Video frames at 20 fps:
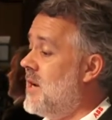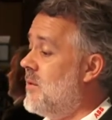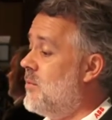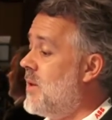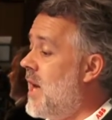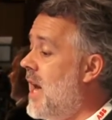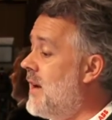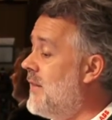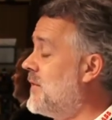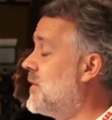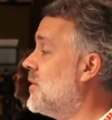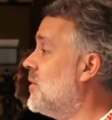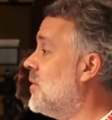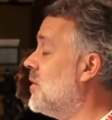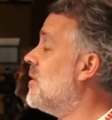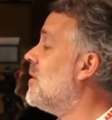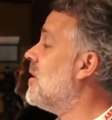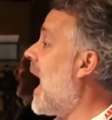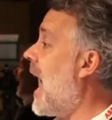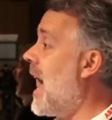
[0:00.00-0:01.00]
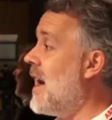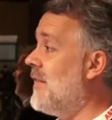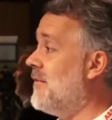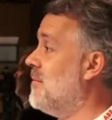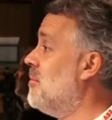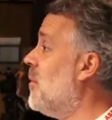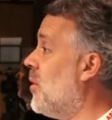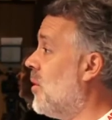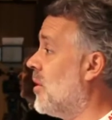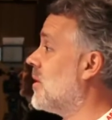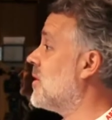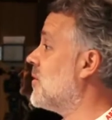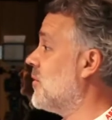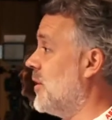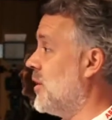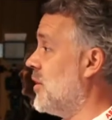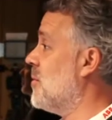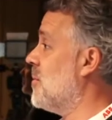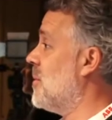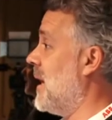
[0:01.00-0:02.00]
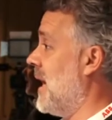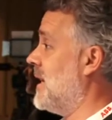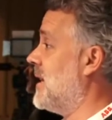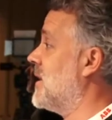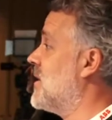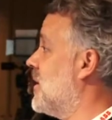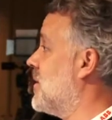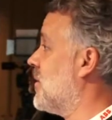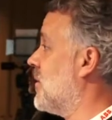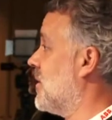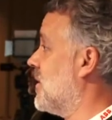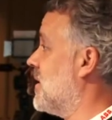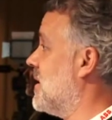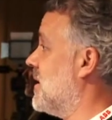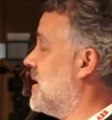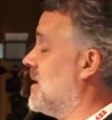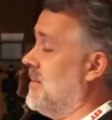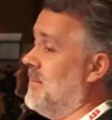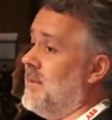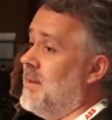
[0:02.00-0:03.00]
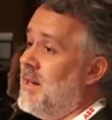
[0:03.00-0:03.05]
We have to have more renewable energy sources.